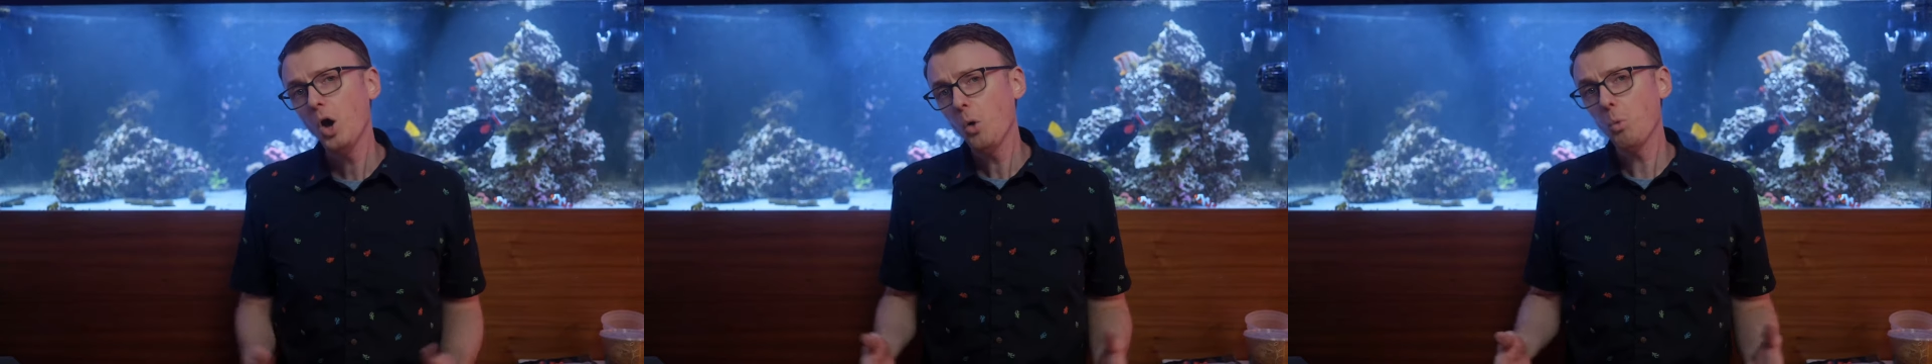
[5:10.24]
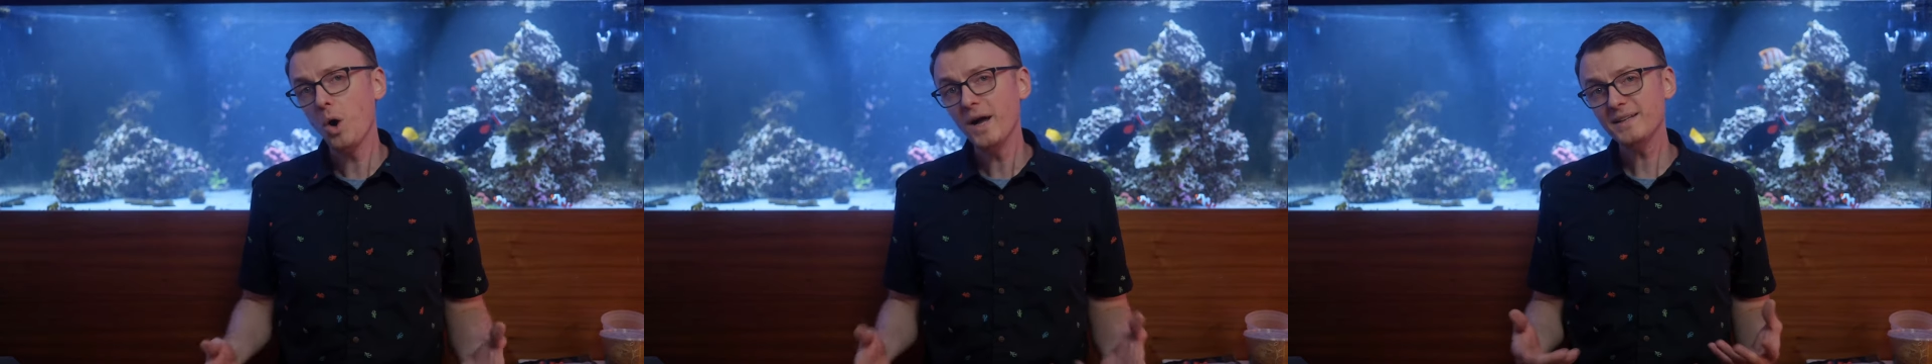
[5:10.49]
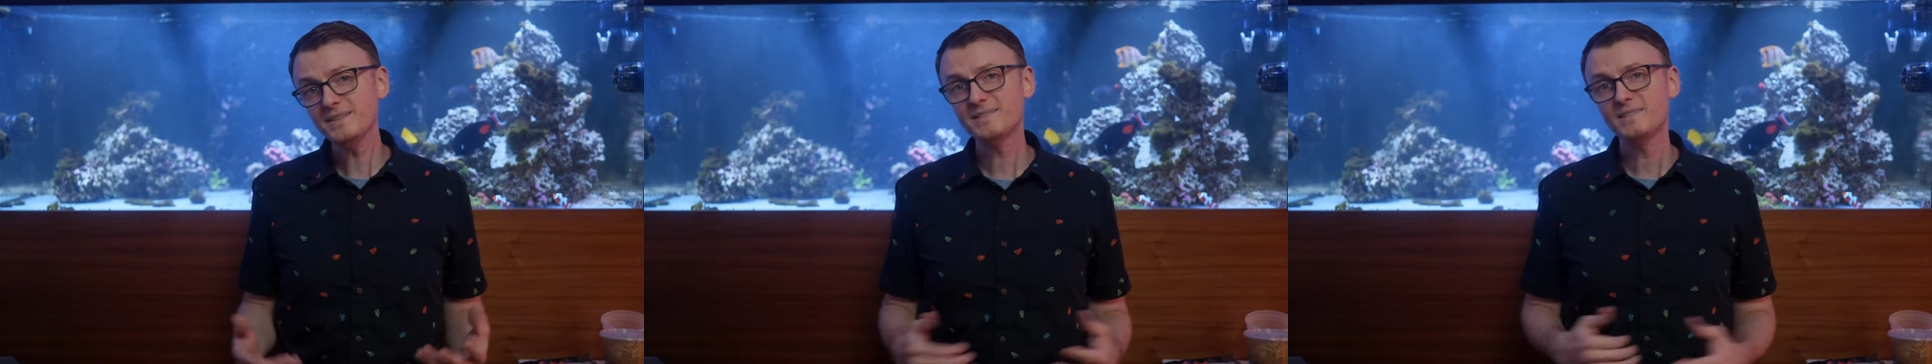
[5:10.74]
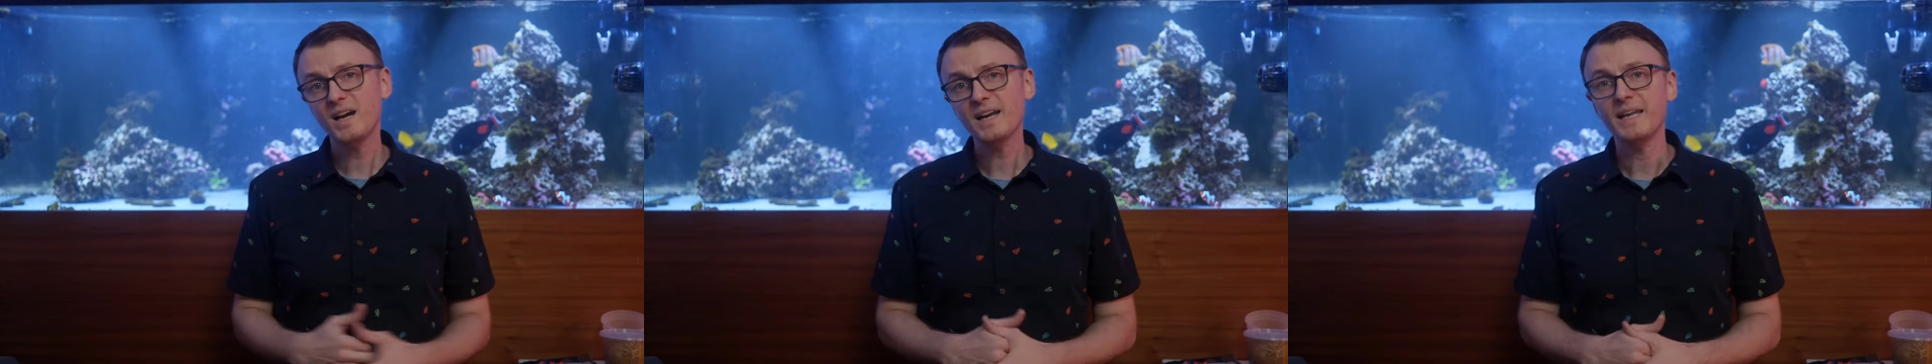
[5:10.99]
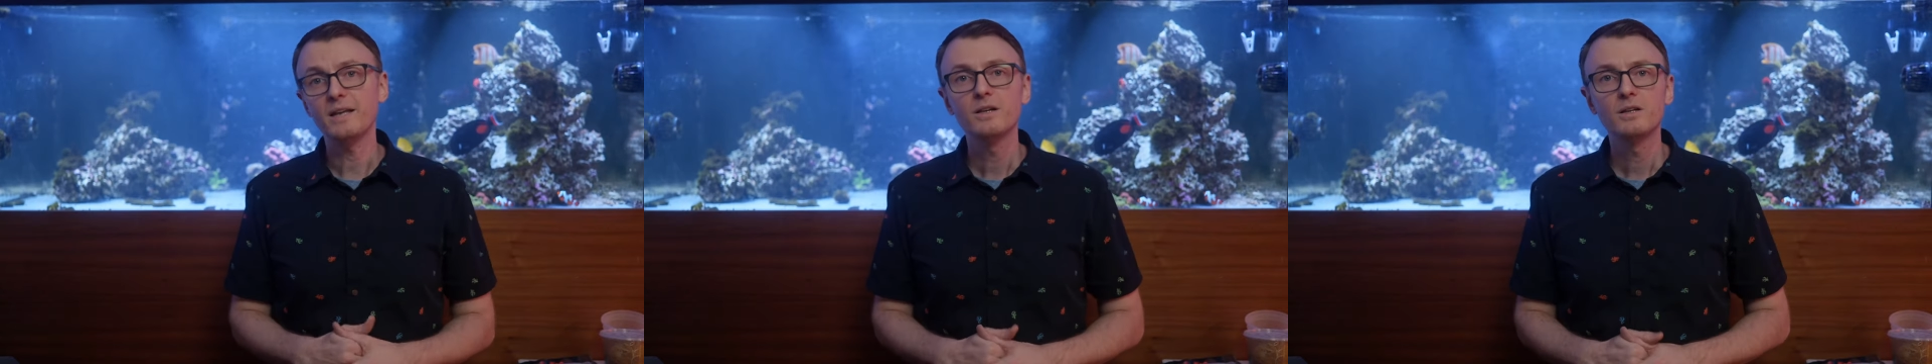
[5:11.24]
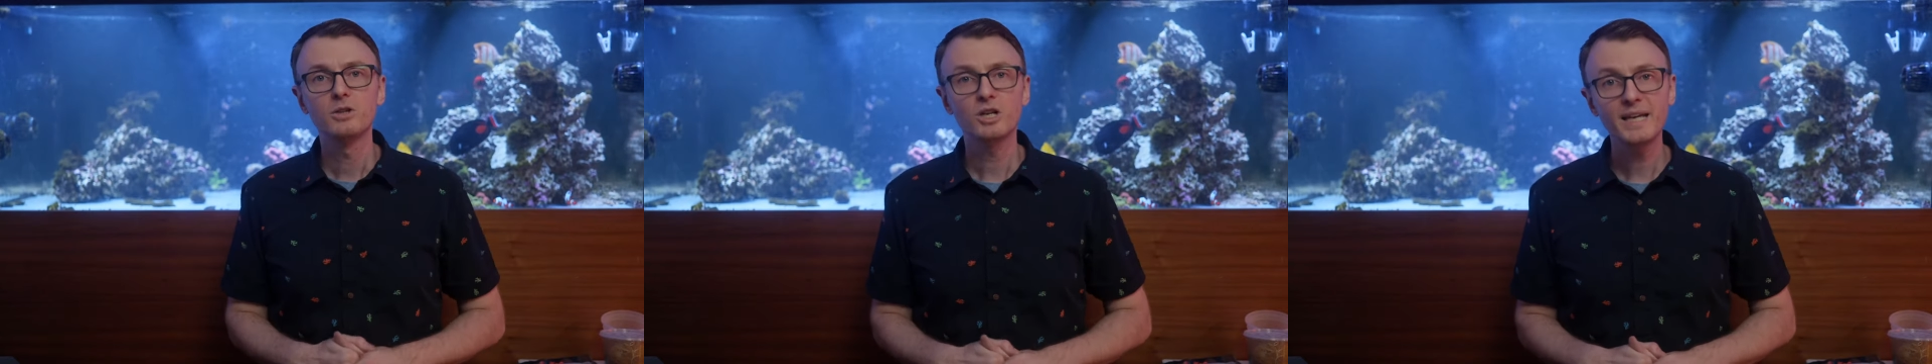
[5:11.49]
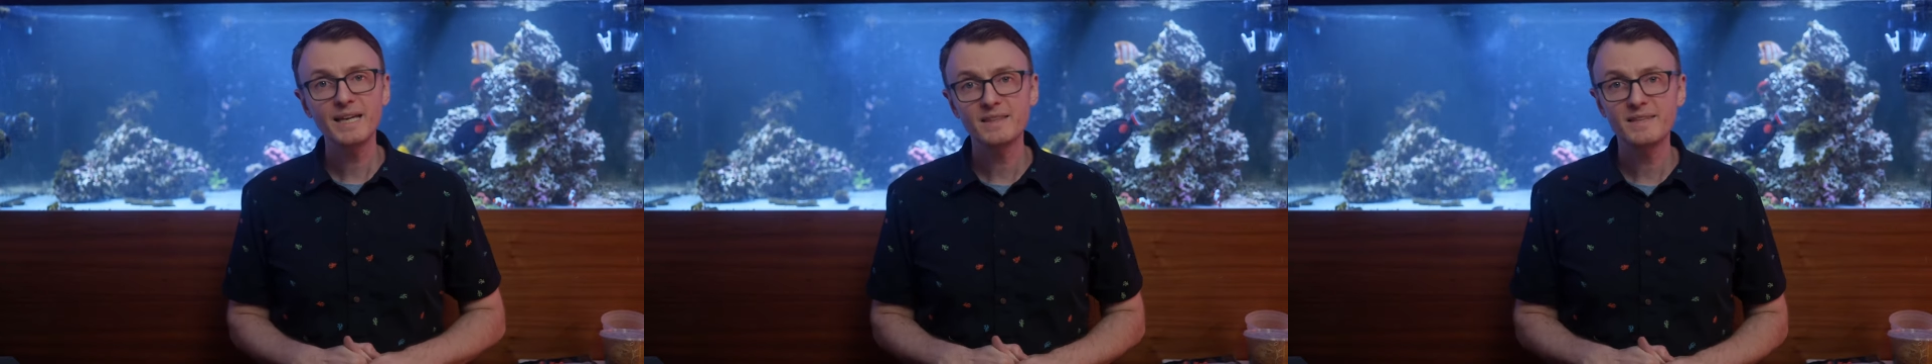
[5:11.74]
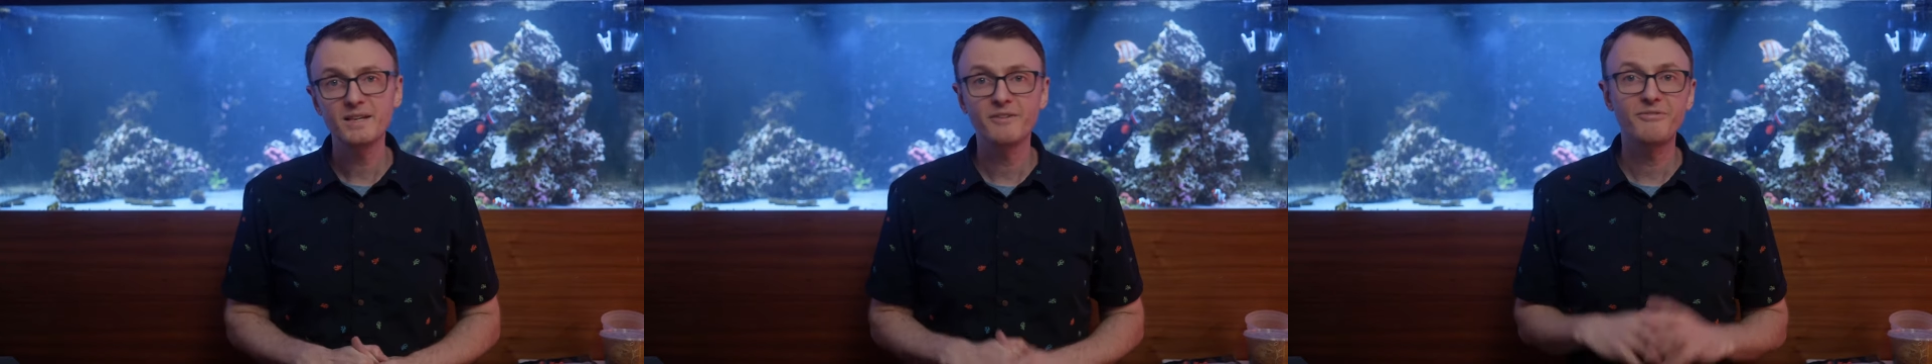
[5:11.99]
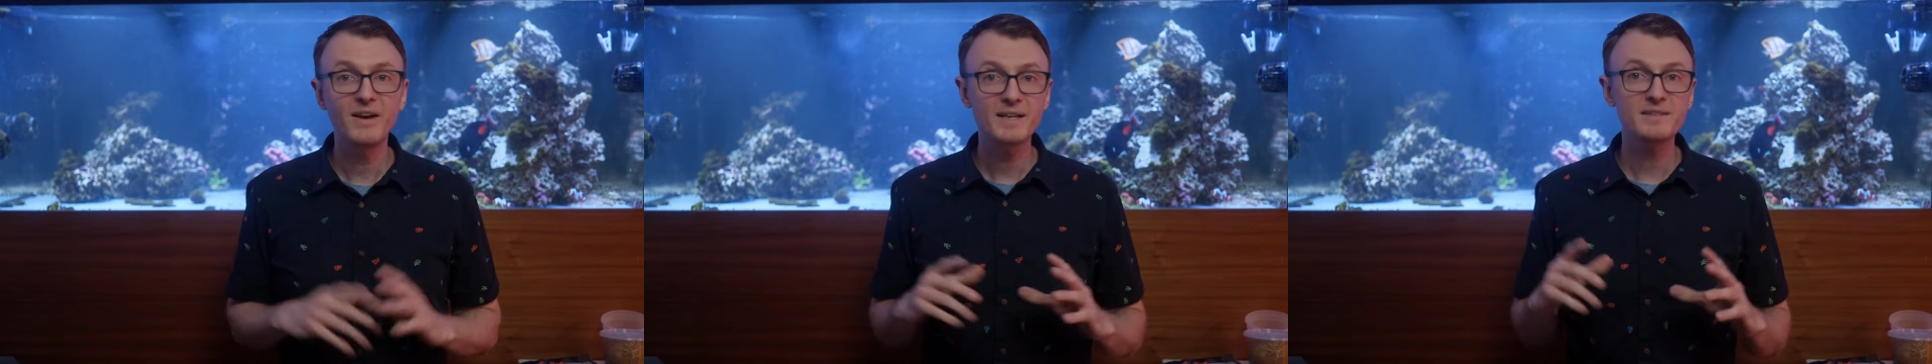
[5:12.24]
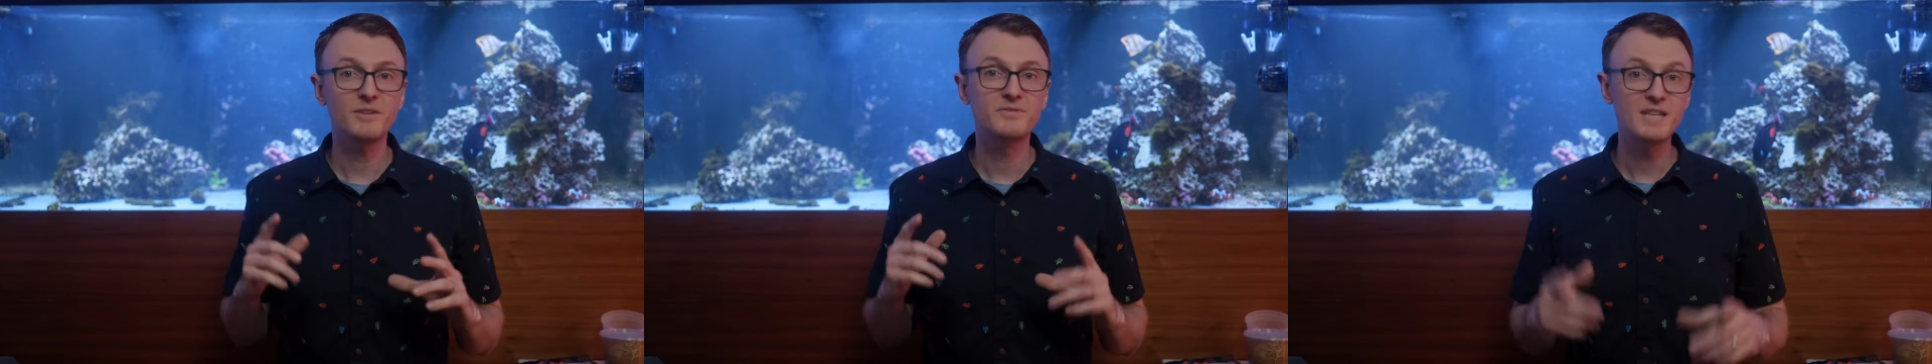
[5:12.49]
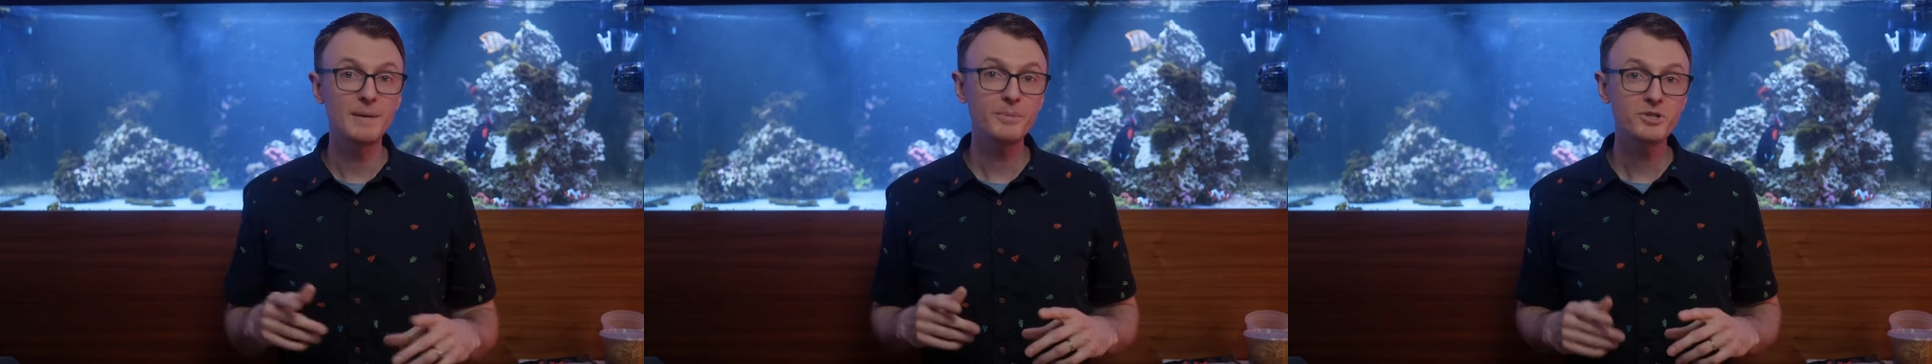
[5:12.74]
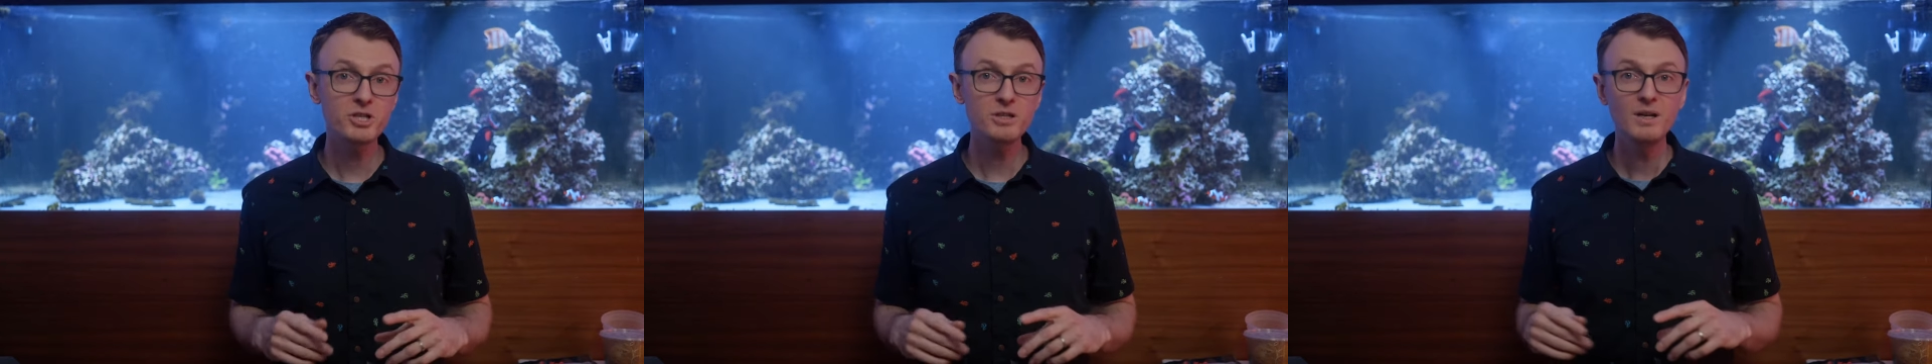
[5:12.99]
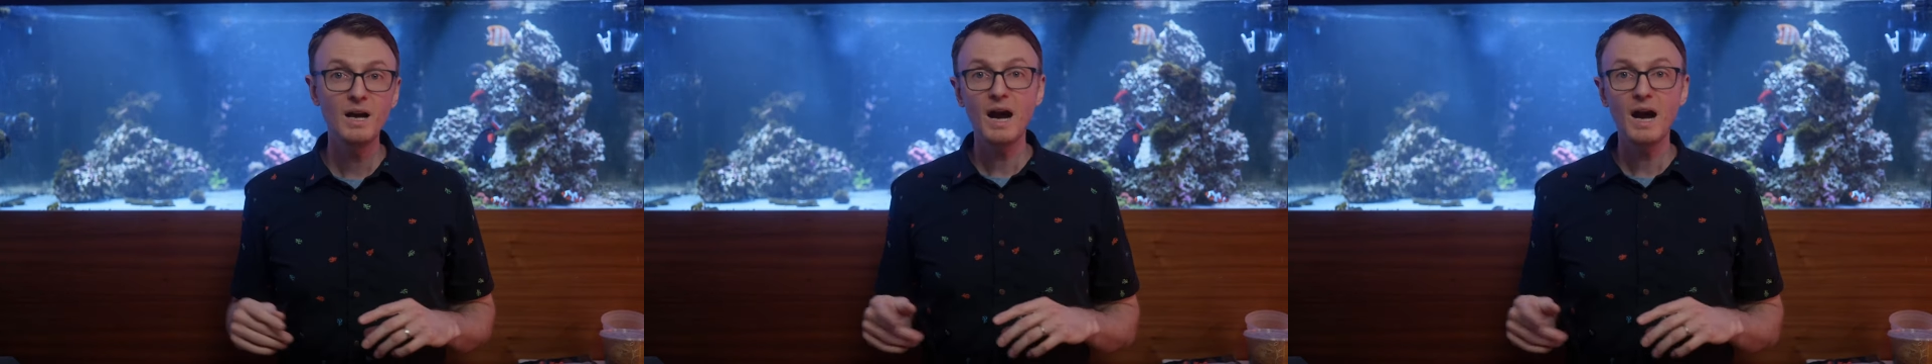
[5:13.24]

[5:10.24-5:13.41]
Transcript: one study looking at the effect of temperature